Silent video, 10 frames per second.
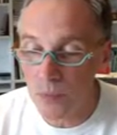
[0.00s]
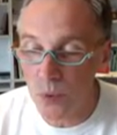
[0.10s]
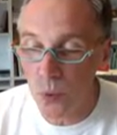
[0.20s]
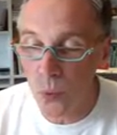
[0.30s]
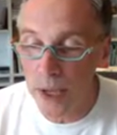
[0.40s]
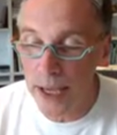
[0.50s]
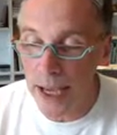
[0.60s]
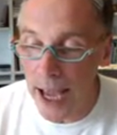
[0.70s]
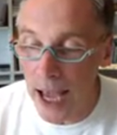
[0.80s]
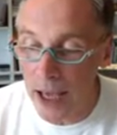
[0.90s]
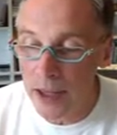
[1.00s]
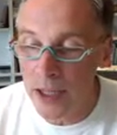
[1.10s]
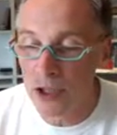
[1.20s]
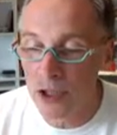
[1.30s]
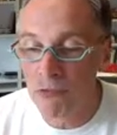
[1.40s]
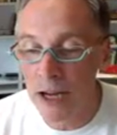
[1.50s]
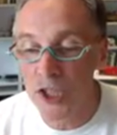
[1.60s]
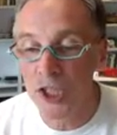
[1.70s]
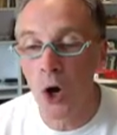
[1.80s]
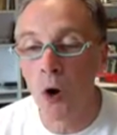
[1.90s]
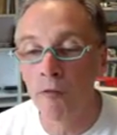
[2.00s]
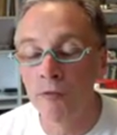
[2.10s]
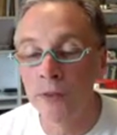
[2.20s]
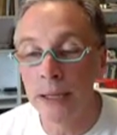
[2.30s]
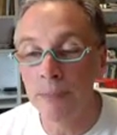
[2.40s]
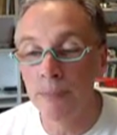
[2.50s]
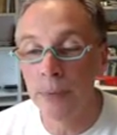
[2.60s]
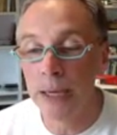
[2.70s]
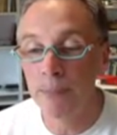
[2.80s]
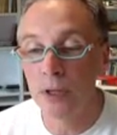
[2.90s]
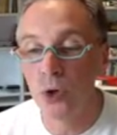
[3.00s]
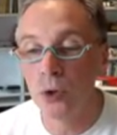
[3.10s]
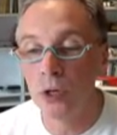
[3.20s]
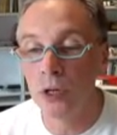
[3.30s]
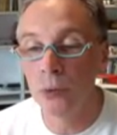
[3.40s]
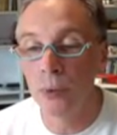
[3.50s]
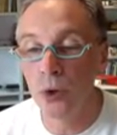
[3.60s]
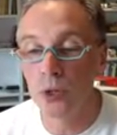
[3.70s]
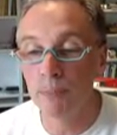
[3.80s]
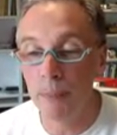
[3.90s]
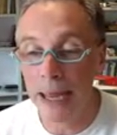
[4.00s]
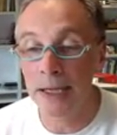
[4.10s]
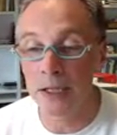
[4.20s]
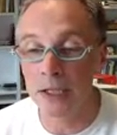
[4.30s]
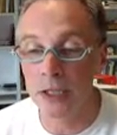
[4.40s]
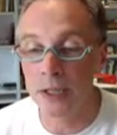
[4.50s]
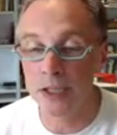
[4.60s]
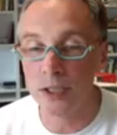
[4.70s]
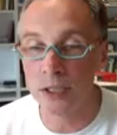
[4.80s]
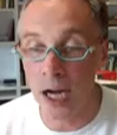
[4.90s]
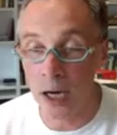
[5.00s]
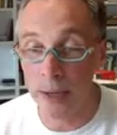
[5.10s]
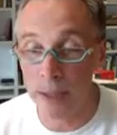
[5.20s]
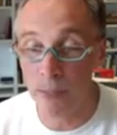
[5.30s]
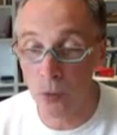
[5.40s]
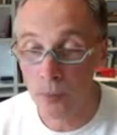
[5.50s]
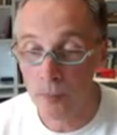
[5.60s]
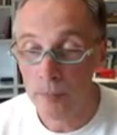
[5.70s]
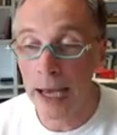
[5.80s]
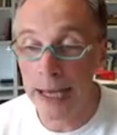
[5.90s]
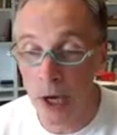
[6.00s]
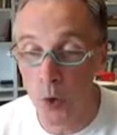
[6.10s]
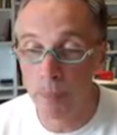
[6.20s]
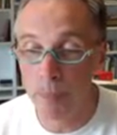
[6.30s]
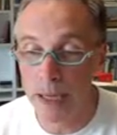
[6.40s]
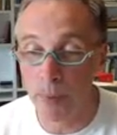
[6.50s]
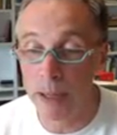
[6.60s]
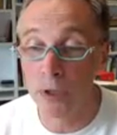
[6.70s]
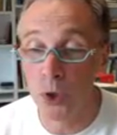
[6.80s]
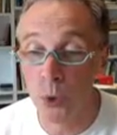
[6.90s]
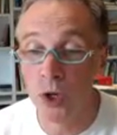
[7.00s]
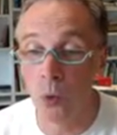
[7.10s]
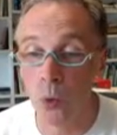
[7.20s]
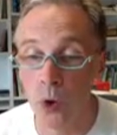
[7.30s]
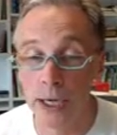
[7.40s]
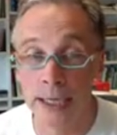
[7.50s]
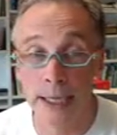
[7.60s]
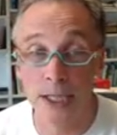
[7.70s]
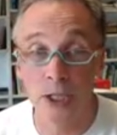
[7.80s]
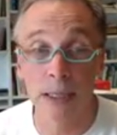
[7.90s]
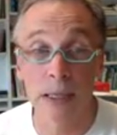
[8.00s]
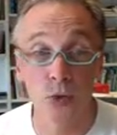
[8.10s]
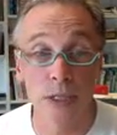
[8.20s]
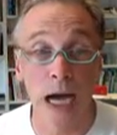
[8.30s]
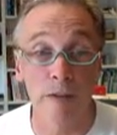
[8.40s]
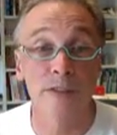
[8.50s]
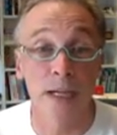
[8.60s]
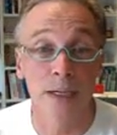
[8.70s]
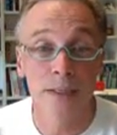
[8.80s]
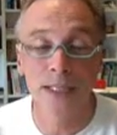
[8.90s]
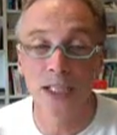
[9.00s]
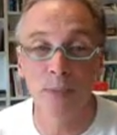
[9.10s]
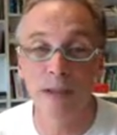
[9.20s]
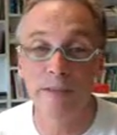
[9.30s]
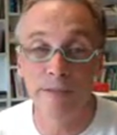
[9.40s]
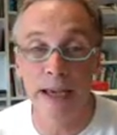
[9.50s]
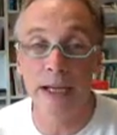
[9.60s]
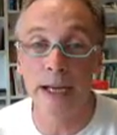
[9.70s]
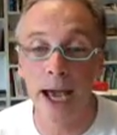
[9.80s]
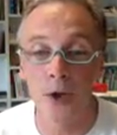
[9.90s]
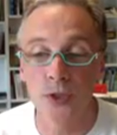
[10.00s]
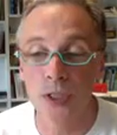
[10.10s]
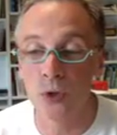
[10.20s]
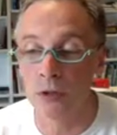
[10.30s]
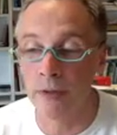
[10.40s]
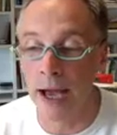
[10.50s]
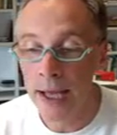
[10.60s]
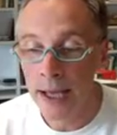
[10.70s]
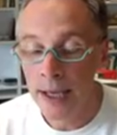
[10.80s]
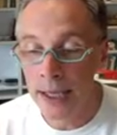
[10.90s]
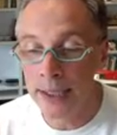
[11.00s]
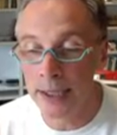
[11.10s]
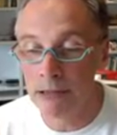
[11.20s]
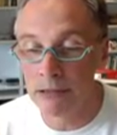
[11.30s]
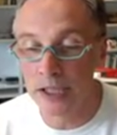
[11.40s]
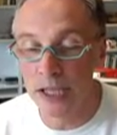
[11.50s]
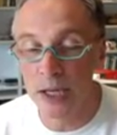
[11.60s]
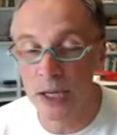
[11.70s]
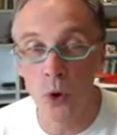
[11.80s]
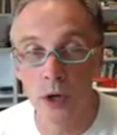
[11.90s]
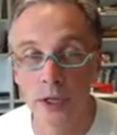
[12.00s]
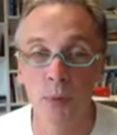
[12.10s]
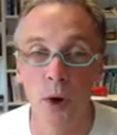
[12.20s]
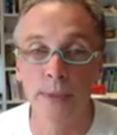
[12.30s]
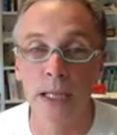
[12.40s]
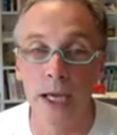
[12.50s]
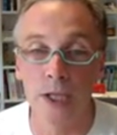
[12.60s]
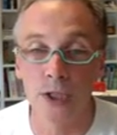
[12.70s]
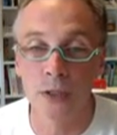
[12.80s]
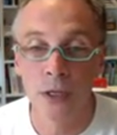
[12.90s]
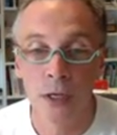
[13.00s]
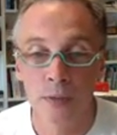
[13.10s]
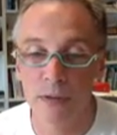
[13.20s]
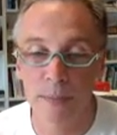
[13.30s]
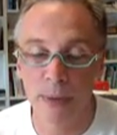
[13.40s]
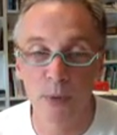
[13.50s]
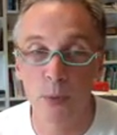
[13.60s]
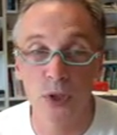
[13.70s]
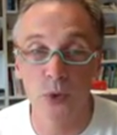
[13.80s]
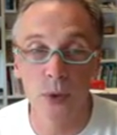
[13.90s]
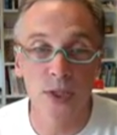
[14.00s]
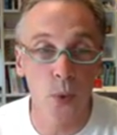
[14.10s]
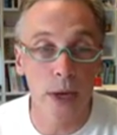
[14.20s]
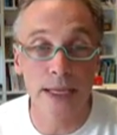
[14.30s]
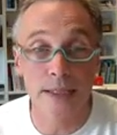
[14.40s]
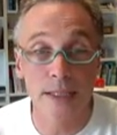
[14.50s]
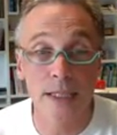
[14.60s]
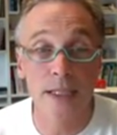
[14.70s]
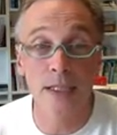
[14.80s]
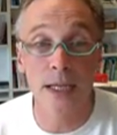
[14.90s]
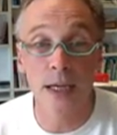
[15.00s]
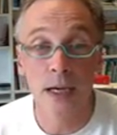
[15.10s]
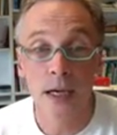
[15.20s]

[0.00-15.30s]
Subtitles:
there's a ratio of the people who we call dependents. So that's young people and elder people who are not working and need to be looked after. They need to be fed and housed and all of that. And then there is the working population, you know, people between 20 and 60